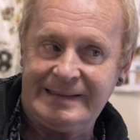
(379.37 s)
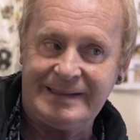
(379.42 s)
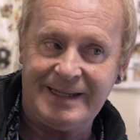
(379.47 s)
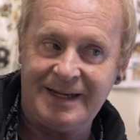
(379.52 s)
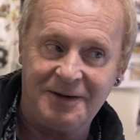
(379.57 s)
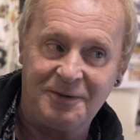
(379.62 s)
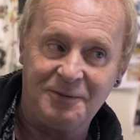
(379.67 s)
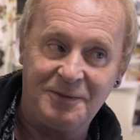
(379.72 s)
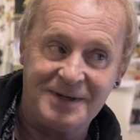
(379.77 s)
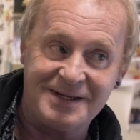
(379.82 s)
I
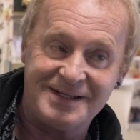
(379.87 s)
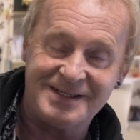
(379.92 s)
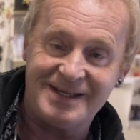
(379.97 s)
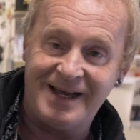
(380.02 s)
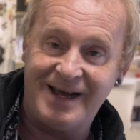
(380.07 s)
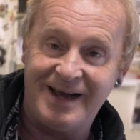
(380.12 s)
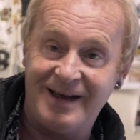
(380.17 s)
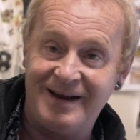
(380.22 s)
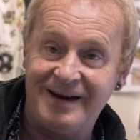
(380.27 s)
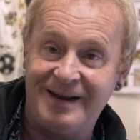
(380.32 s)
don't want to
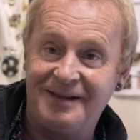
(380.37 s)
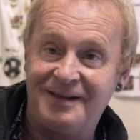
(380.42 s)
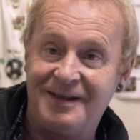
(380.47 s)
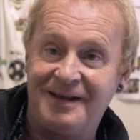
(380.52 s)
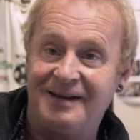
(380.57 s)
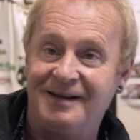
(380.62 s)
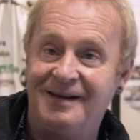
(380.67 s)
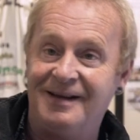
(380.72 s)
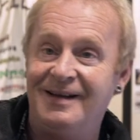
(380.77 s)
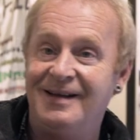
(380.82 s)
say
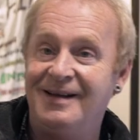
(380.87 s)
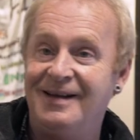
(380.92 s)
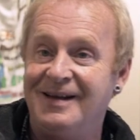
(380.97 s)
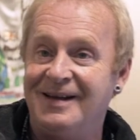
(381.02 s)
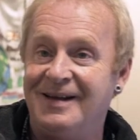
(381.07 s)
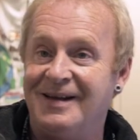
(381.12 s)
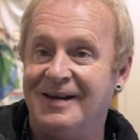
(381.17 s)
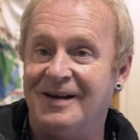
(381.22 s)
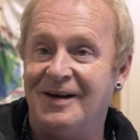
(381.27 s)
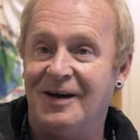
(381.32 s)
anything,
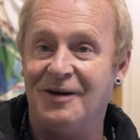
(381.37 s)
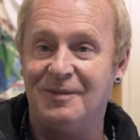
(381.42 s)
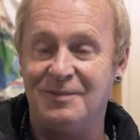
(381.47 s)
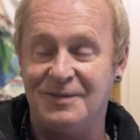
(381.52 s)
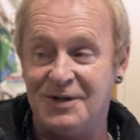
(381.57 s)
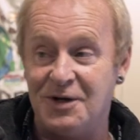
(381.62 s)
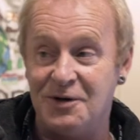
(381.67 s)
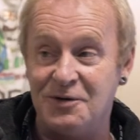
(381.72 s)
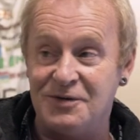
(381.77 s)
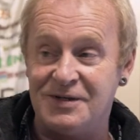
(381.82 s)
you know,
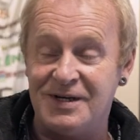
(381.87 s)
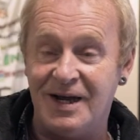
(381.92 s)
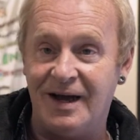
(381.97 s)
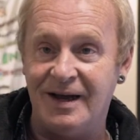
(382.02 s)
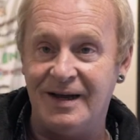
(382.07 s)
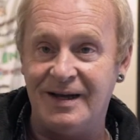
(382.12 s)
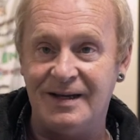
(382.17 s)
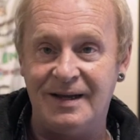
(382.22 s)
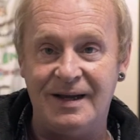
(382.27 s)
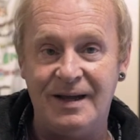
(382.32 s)
too
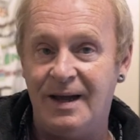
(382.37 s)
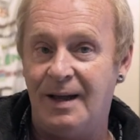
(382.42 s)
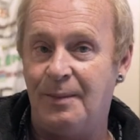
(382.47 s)
shy.